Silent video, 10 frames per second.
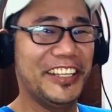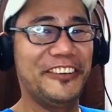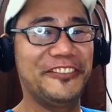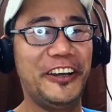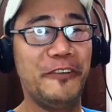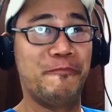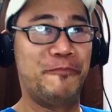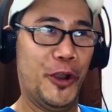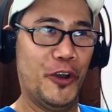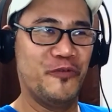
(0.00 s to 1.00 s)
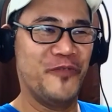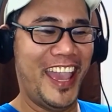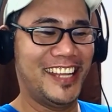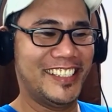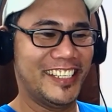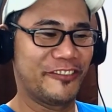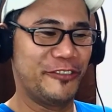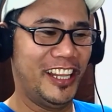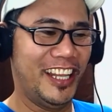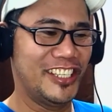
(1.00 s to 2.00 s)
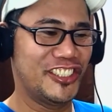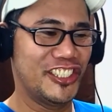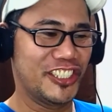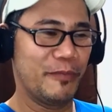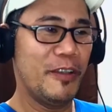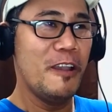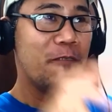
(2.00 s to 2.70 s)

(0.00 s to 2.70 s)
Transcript: Love that romantic relationship.